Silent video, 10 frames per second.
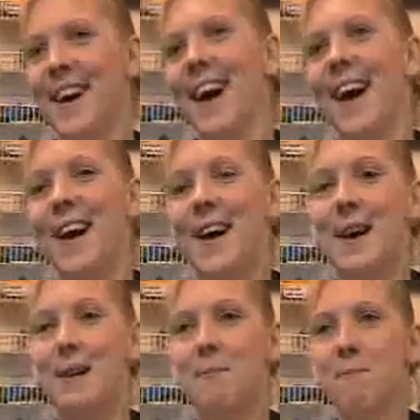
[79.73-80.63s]

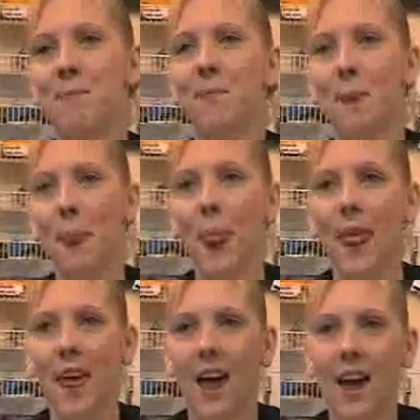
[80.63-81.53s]
I
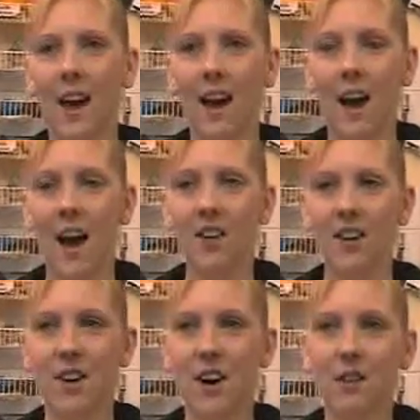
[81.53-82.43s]
don't
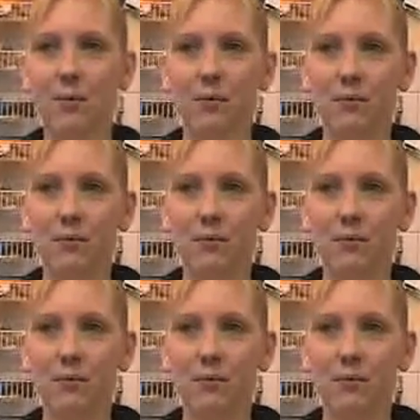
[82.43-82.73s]
know,